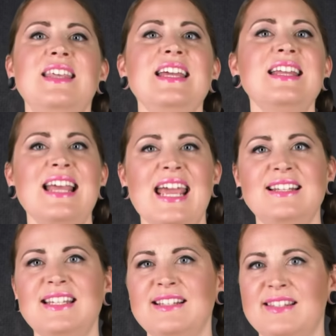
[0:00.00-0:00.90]
Then in the
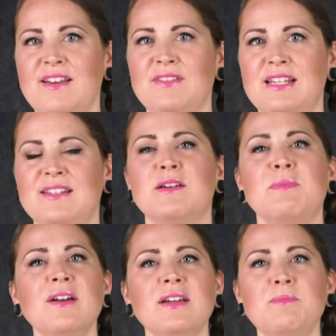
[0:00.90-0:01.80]
eighteen seventies,
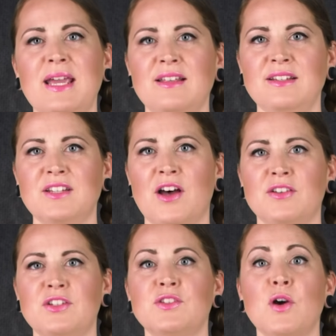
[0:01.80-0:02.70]
American
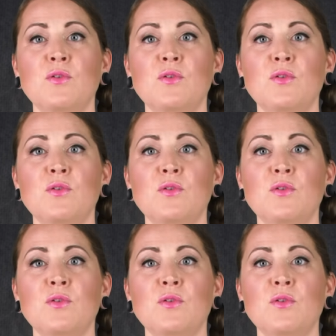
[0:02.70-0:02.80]
paleontologist